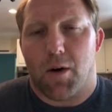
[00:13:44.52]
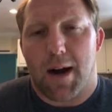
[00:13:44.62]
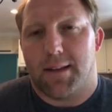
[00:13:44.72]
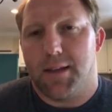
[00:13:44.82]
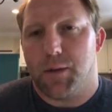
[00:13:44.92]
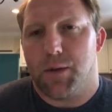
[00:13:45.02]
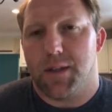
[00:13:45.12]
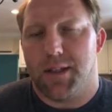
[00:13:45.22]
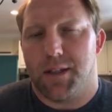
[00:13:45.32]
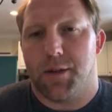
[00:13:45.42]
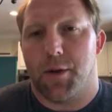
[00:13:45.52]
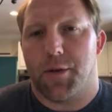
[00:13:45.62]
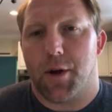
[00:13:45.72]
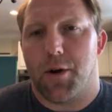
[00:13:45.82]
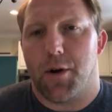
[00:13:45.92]
Correct. This is the
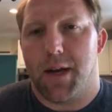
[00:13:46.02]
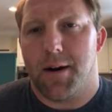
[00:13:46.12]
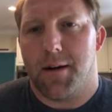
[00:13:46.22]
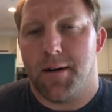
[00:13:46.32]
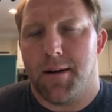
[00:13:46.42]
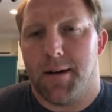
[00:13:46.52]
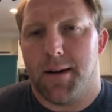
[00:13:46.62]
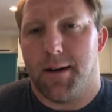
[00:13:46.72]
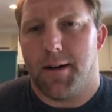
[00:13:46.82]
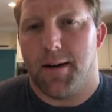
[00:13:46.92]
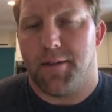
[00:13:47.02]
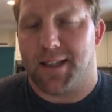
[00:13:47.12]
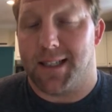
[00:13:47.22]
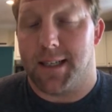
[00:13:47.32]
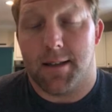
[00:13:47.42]
third year
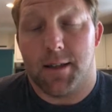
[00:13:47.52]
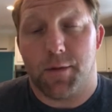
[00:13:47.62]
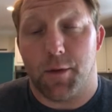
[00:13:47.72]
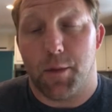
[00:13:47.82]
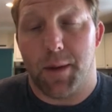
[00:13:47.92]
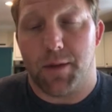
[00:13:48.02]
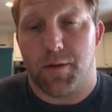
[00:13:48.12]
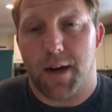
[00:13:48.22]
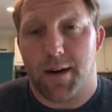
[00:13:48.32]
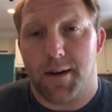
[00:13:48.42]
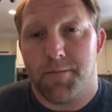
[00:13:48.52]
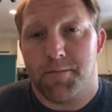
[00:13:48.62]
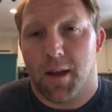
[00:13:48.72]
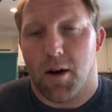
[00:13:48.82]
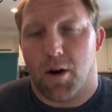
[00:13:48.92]
of existence for the Pennsylvania
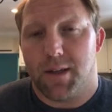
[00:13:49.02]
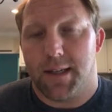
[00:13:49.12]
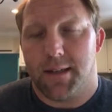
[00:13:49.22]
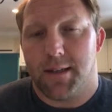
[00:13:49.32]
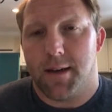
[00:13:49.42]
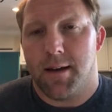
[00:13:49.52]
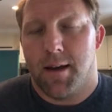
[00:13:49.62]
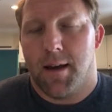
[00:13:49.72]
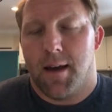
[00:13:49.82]
RTC,